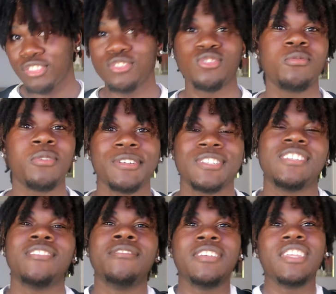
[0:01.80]
good, YouTube?
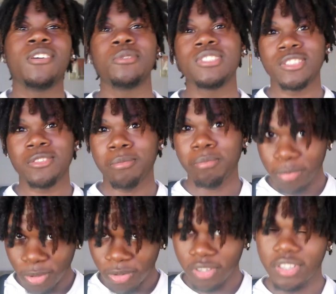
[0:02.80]
Welcome to the video with your
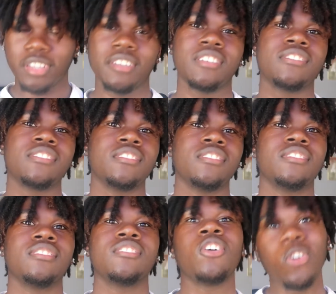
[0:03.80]
boy.
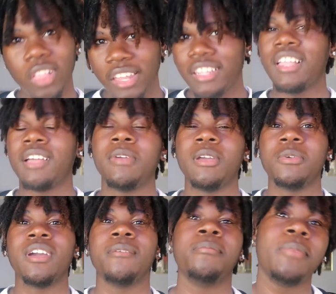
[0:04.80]
Whole lot of Eli, man.
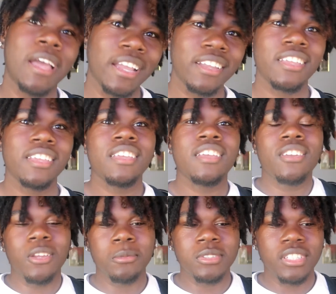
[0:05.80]
We are back. You
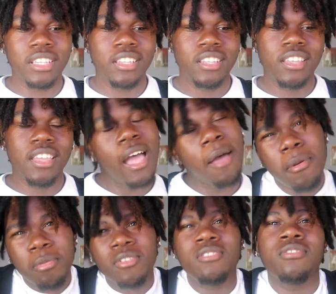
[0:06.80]
know what I'm saying? I'm
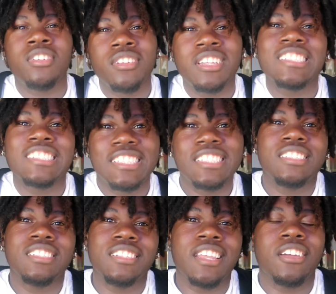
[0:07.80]
uploading very
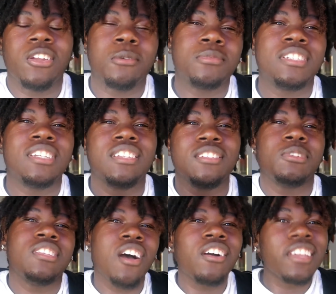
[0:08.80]
consistently now. You know what I'm saying?
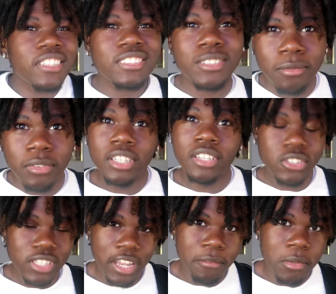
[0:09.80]
We y'all getting some
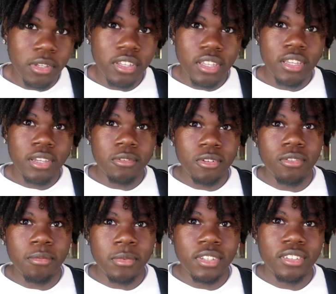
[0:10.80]
videos out of me. You
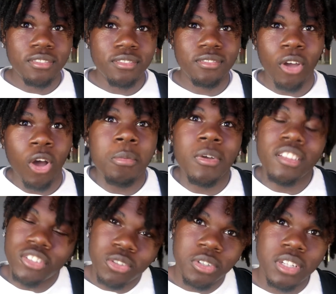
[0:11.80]
feel me? Hope y'all
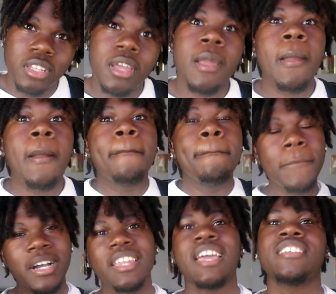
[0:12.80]
enjoying it.
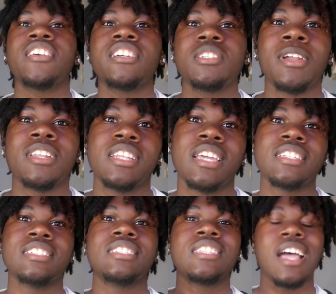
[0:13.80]
But as y'all can see by
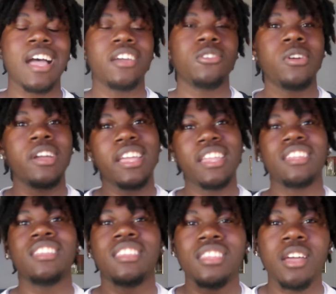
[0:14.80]
today's title and
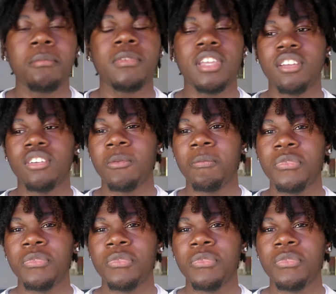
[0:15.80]
the thumbnail,